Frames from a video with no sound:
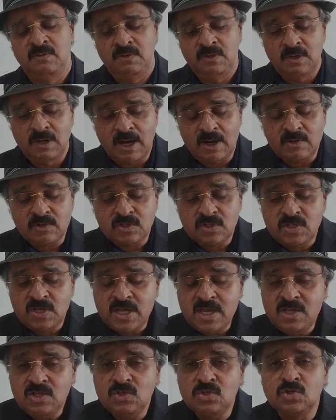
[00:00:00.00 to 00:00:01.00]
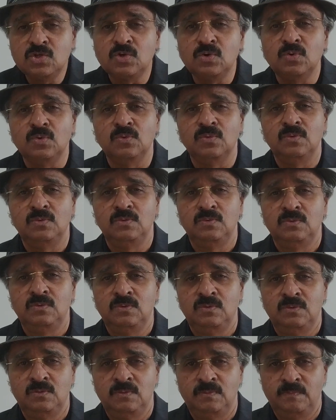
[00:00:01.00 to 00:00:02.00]
You'll have to think through
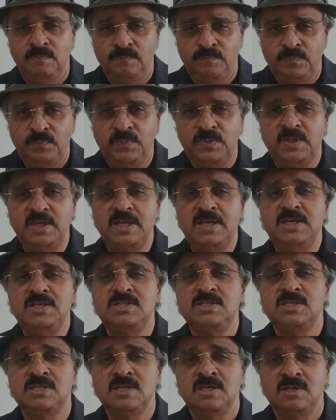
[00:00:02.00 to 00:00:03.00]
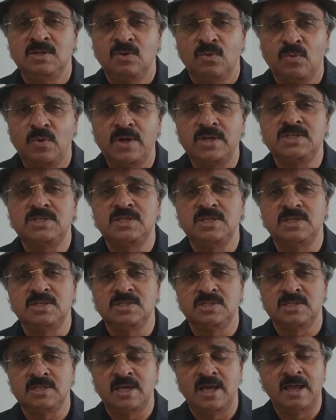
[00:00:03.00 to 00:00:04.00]
these
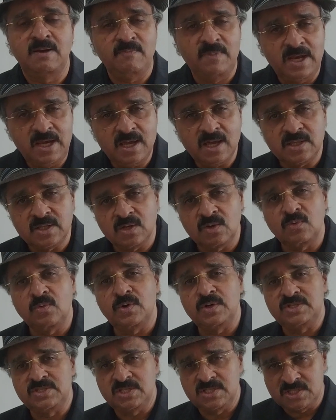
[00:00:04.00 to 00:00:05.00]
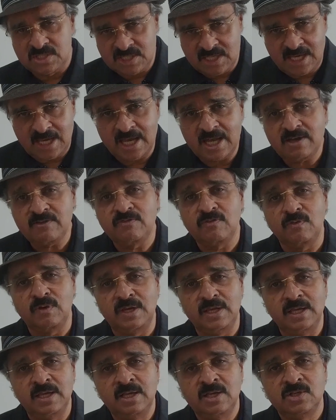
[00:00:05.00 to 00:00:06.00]
questions and many other questions
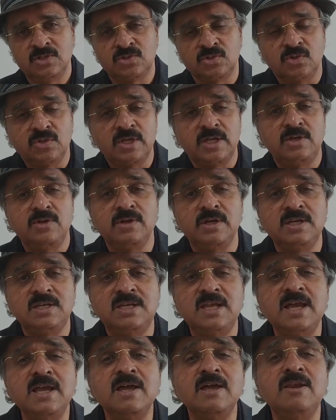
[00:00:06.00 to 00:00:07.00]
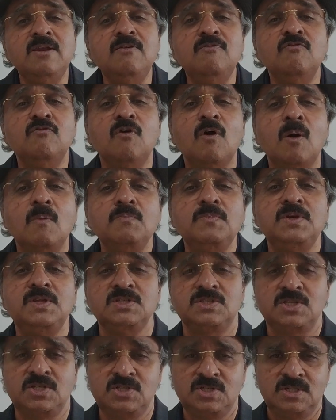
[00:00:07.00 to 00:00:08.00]
carefully so that you can take an informed
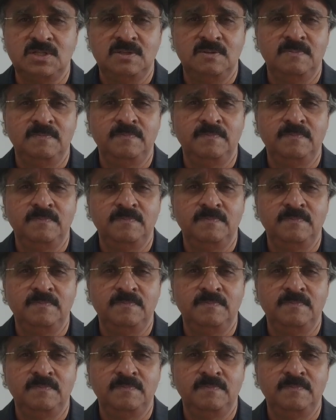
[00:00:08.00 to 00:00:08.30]
decision.